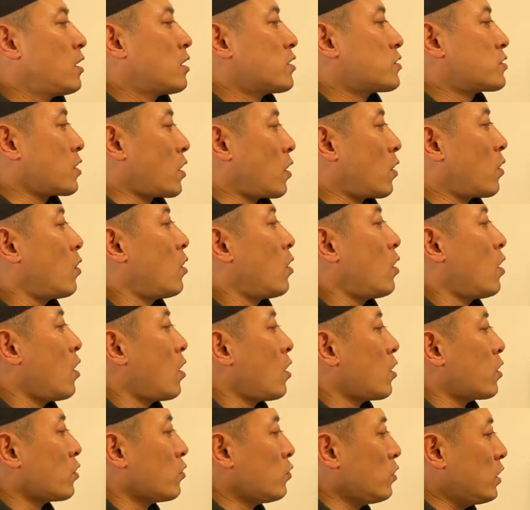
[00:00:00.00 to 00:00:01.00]
So
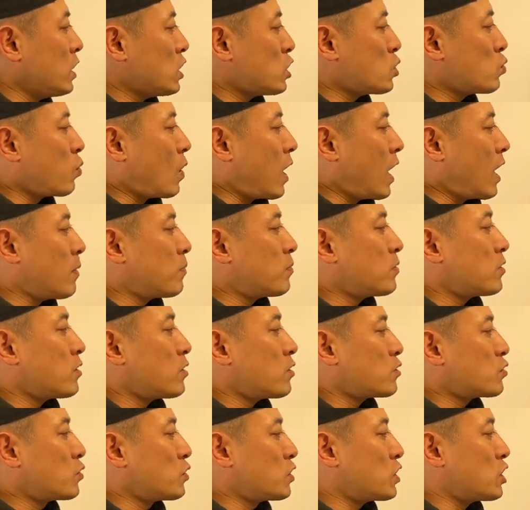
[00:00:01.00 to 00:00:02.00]

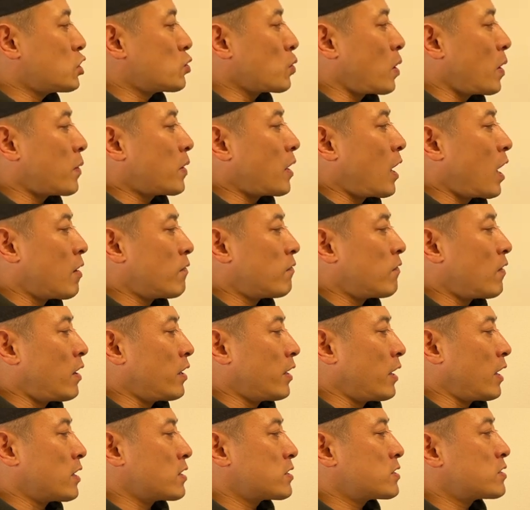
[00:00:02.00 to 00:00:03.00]
Uniswap, SushiSwap, Cloud
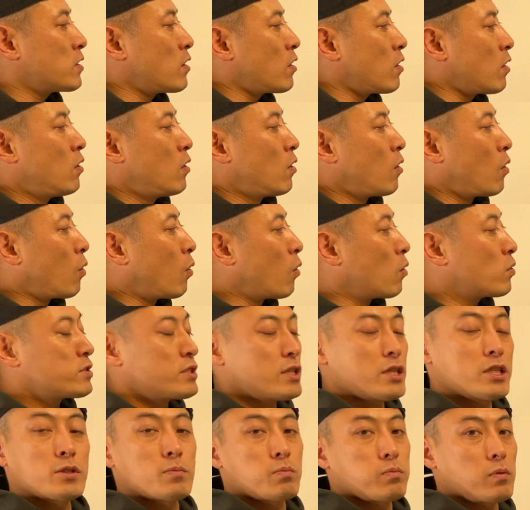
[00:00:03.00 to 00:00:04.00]
Finance, all
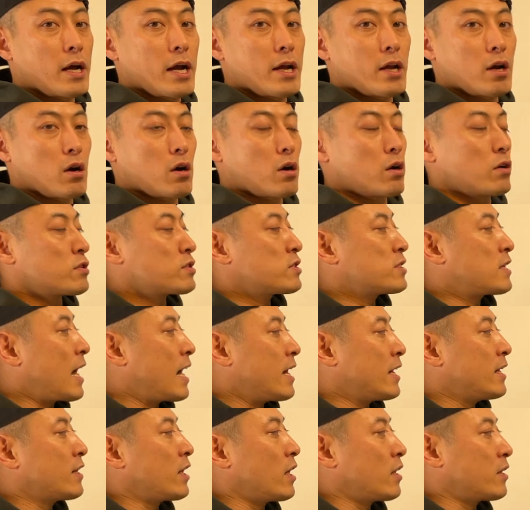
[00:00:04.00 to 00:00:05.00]
these players
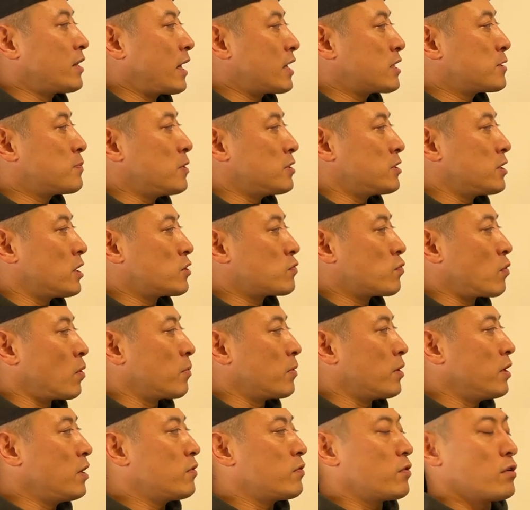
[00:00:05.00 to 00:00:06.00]
starting their DEX business
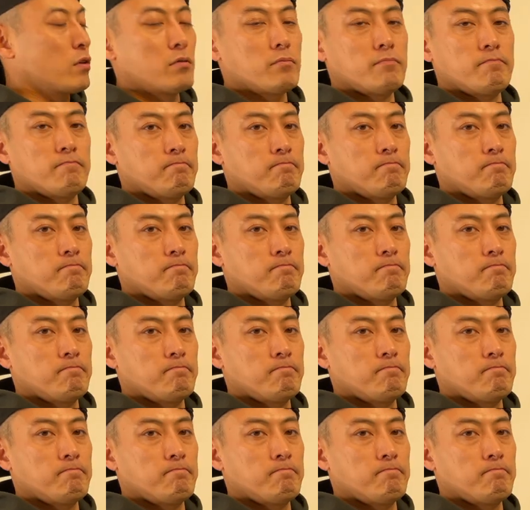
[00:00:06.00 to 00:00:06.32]
from Ethereum,